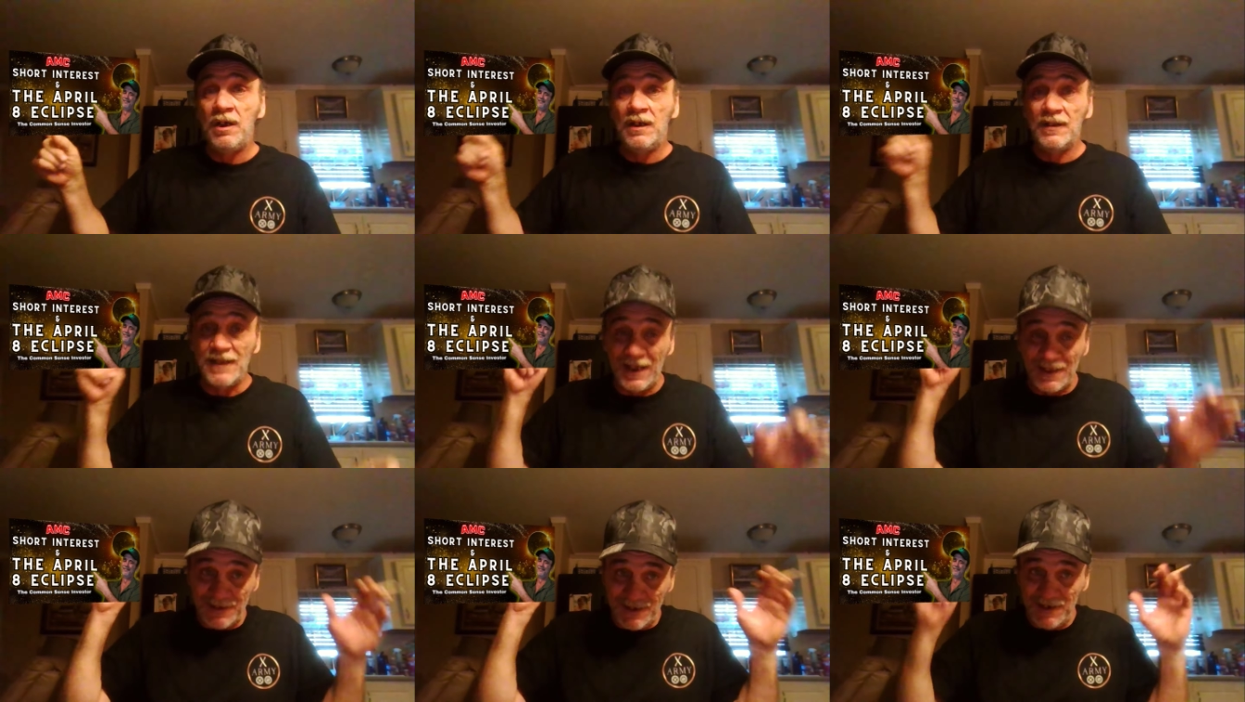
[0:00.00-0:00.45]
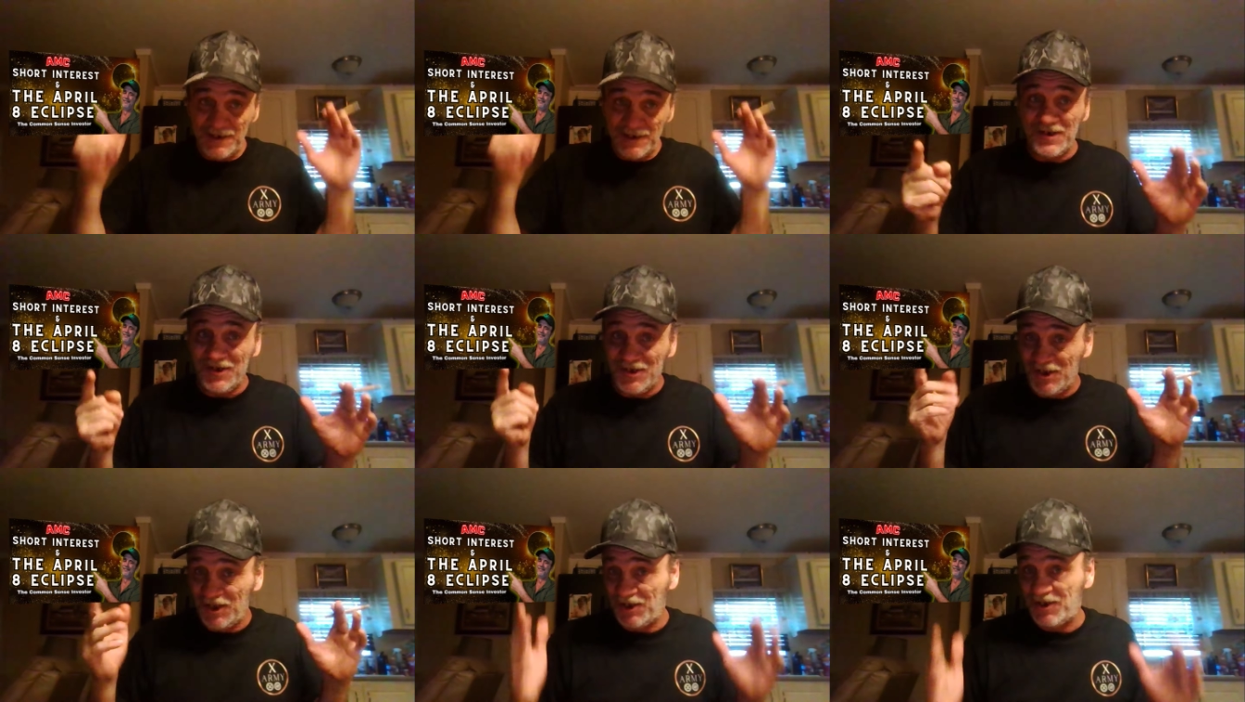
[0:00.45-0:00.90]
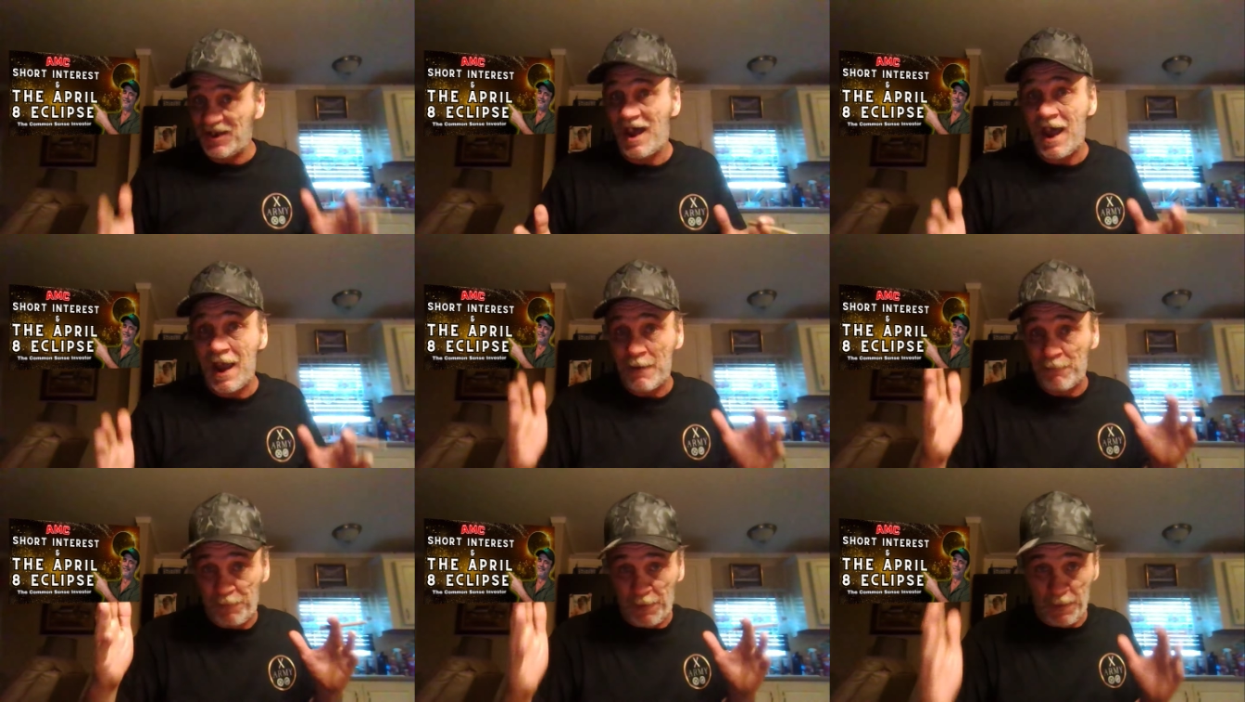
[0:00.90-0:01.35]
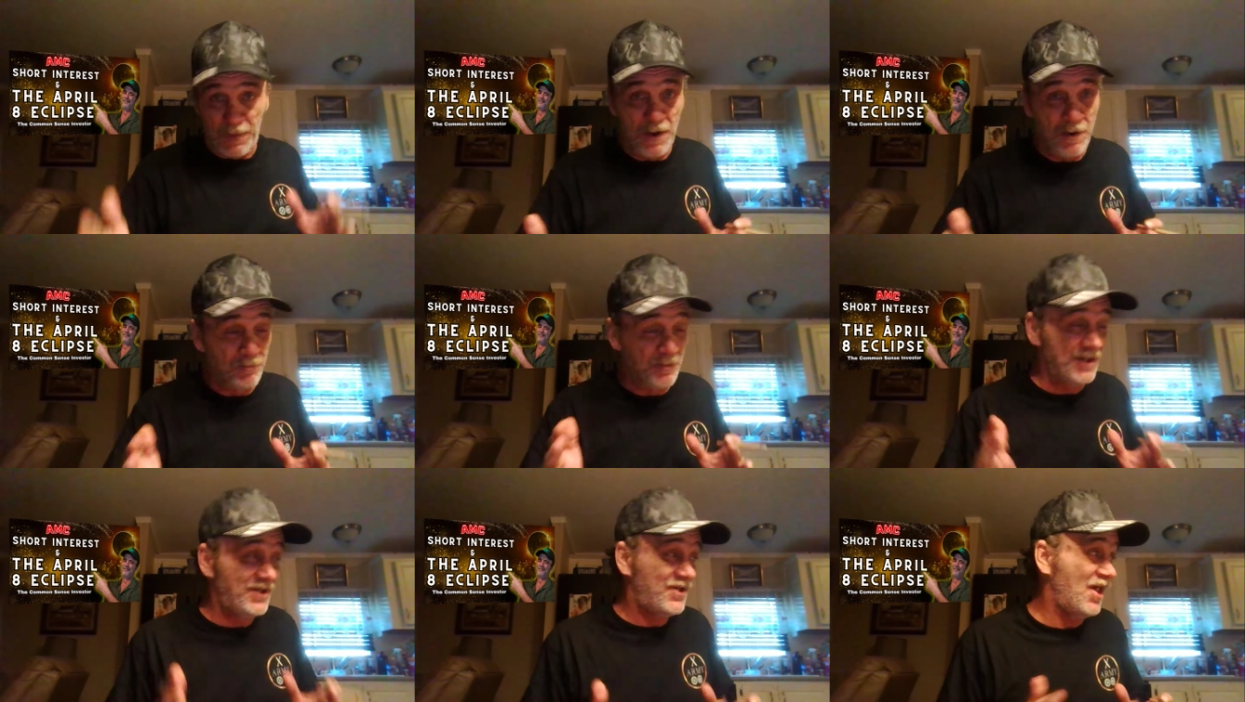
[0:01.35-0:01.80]
that this is the time for
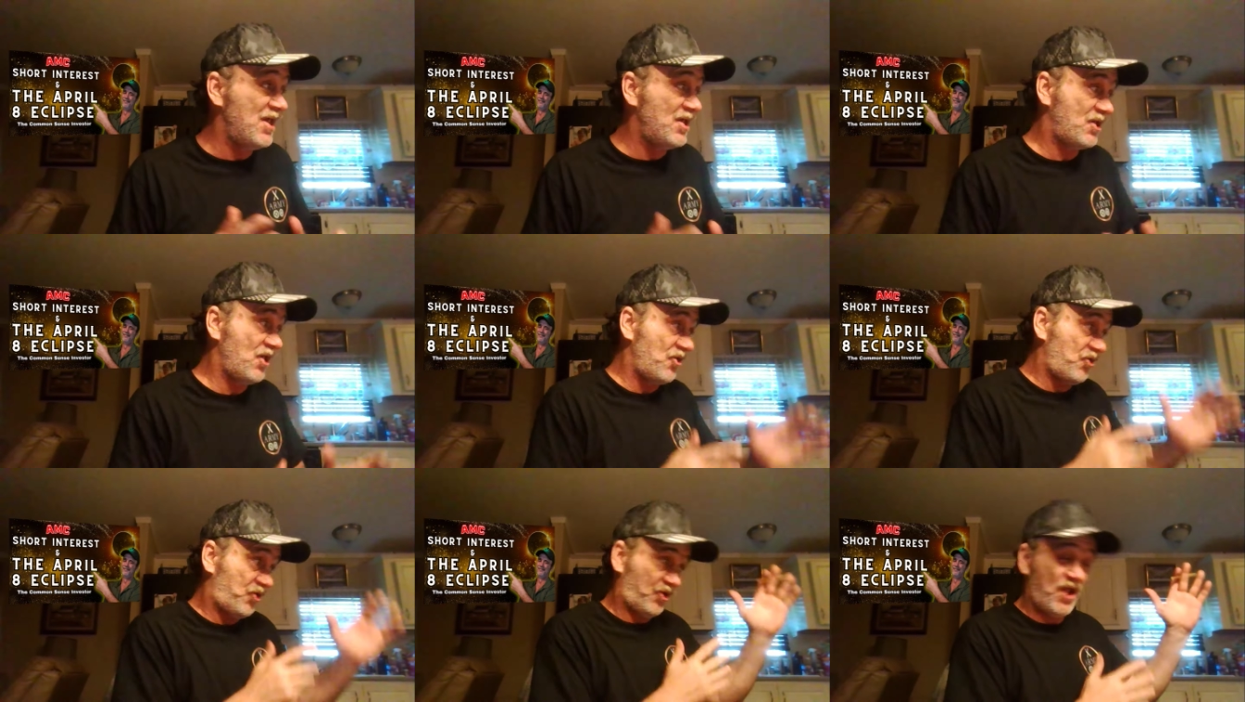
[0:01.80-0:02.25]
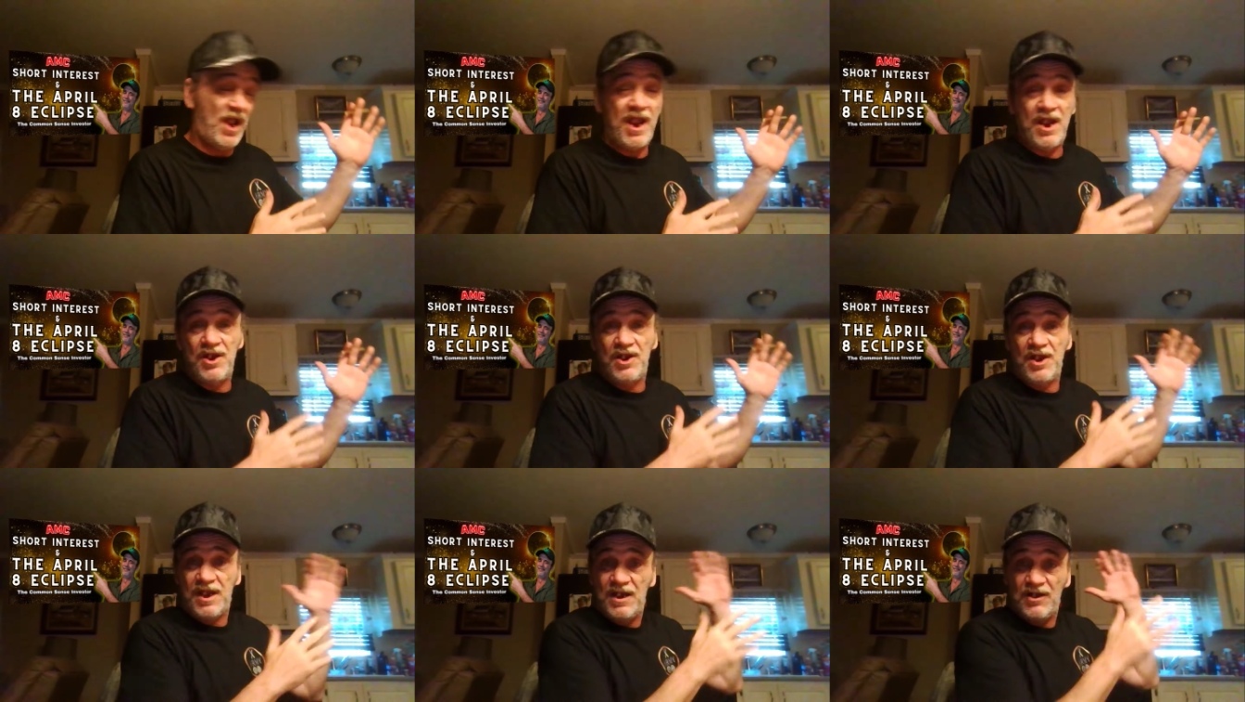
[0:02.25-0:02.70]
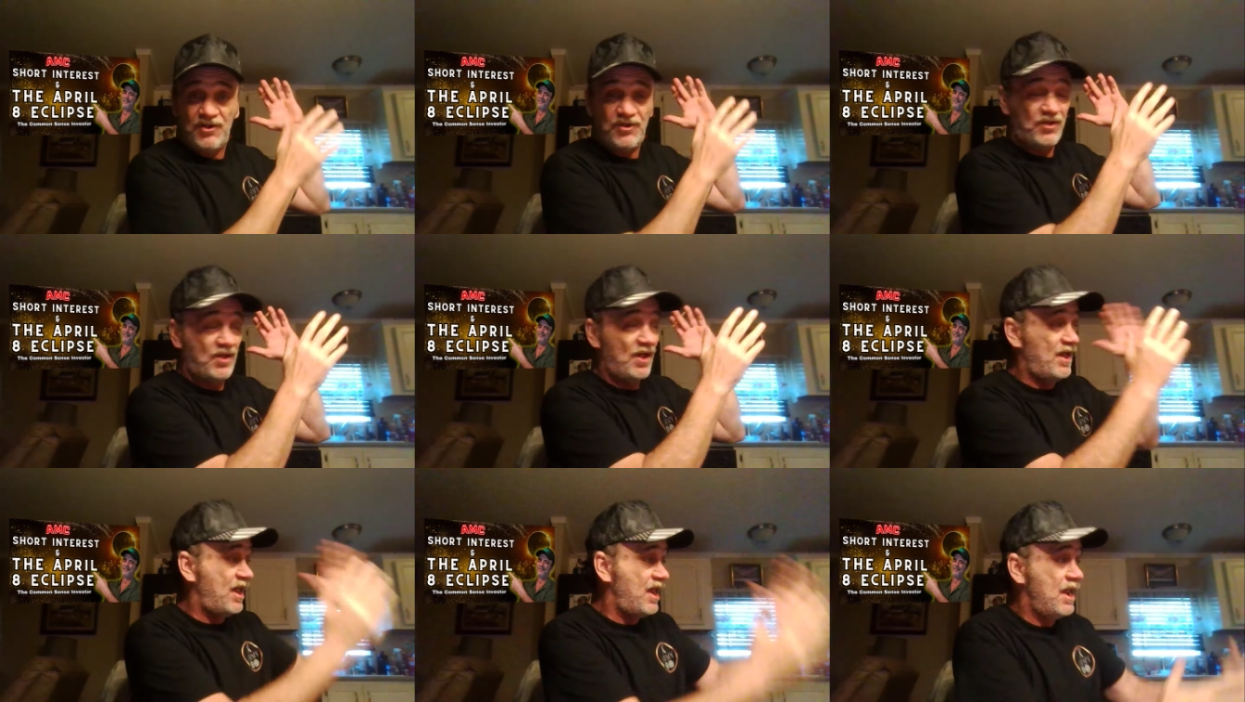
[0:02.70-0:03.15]
them to take their stand against the